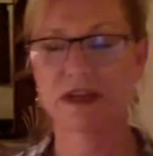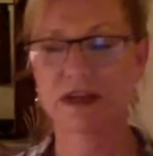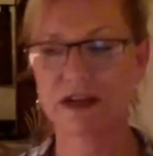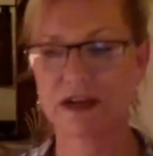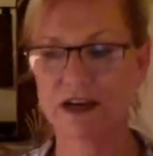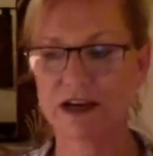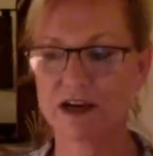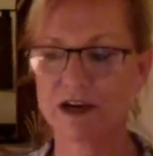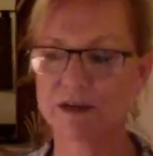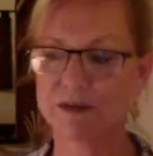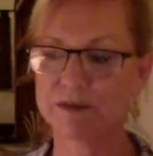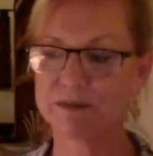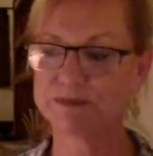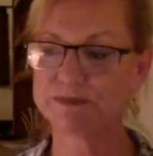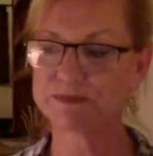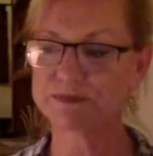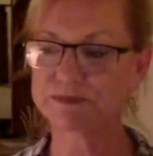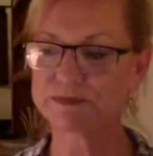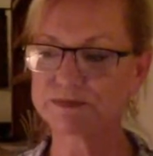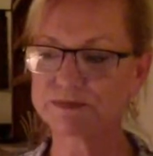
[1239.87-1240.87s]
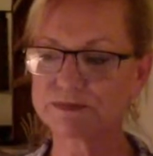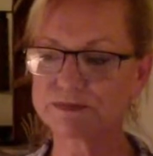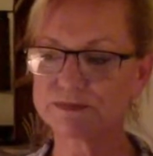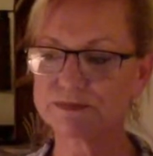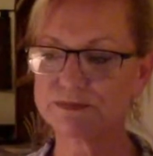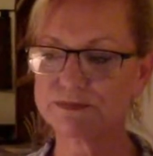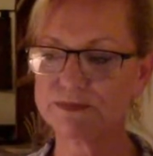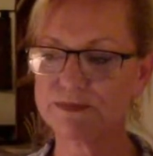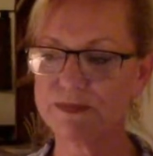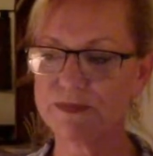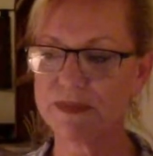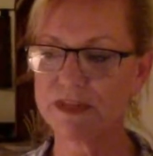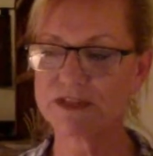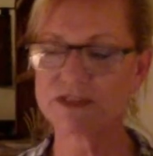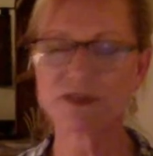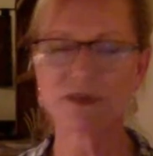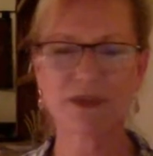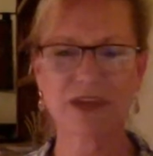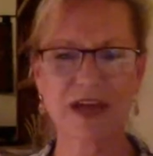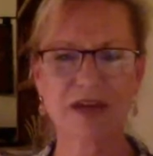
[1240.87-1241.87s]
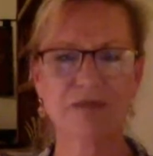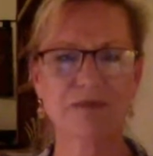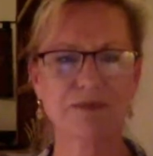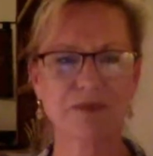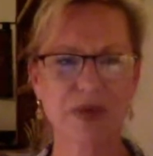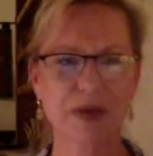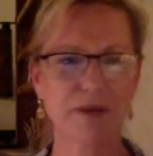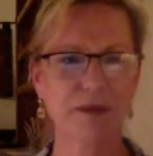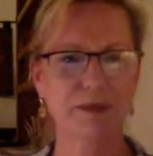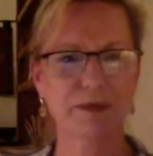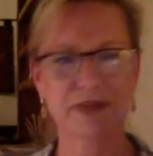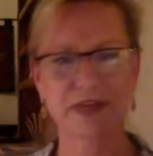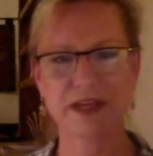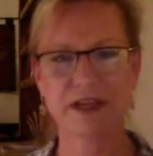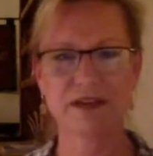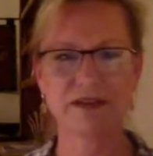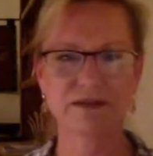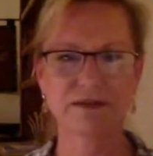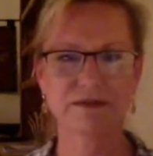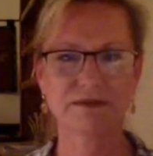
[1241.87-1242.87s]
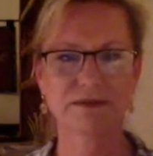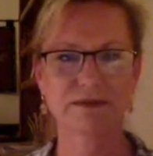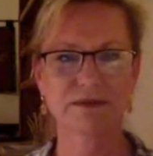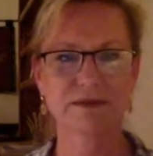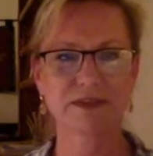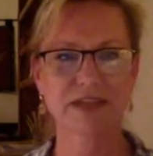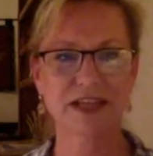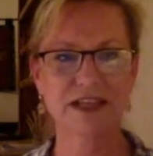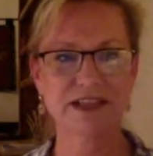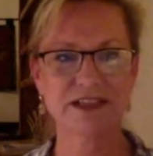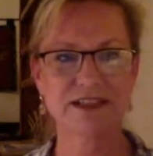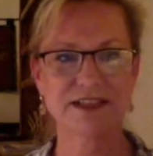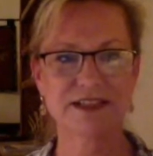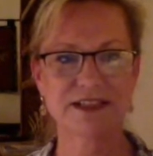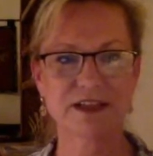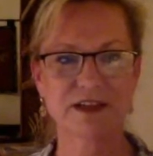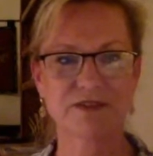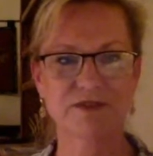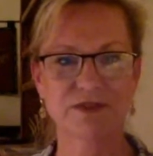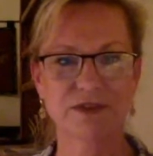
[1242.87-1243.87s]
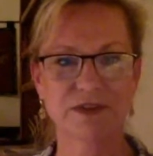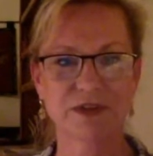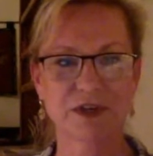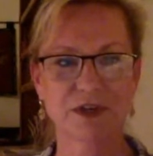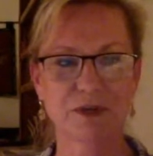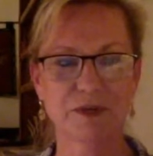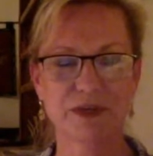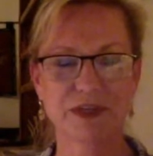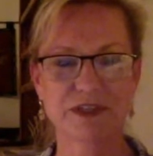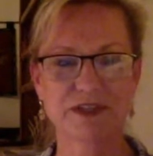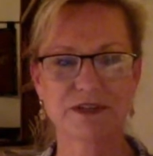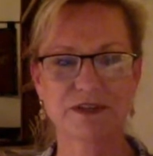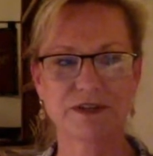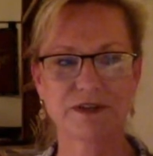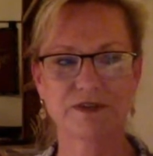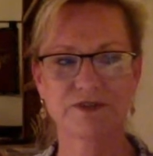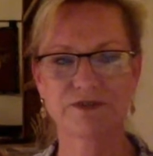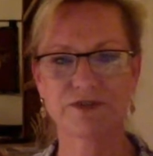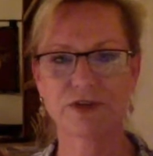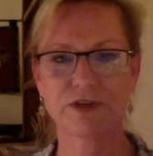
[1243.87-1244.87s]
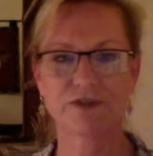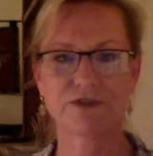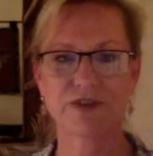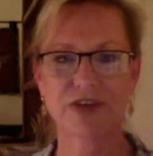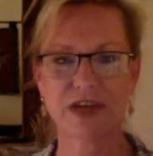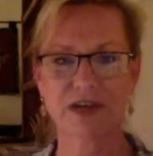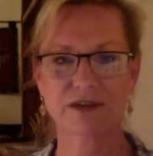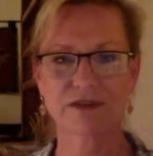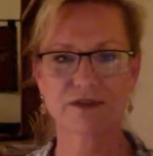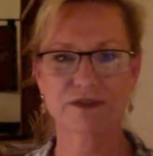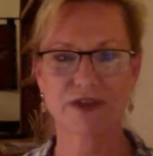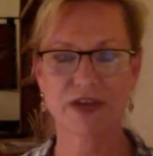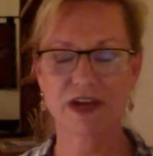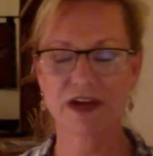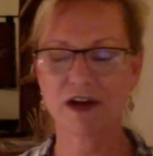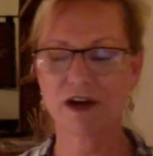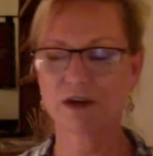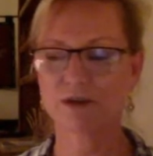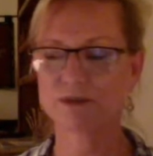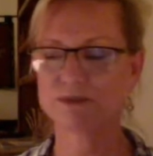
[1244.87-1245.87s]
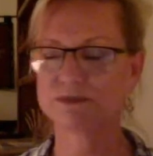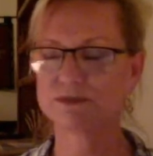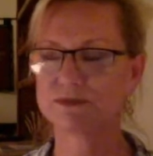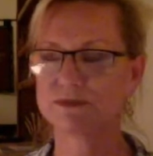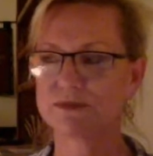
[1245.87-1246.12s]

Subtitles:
So that probably lent itself a little bit to the fear factor there.